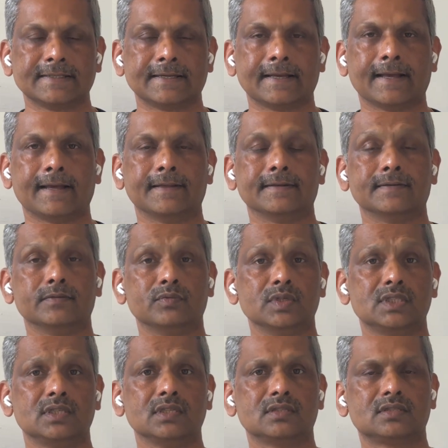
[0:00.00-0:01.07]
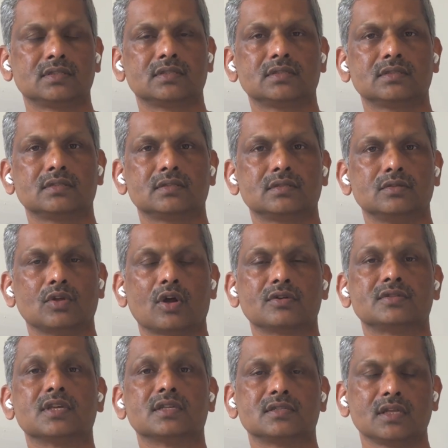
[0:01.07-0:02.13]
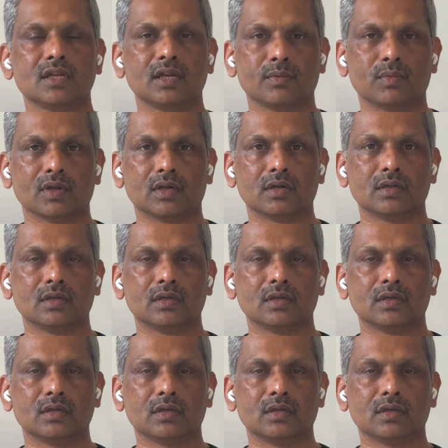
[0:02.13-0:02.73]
and which is not sustainable.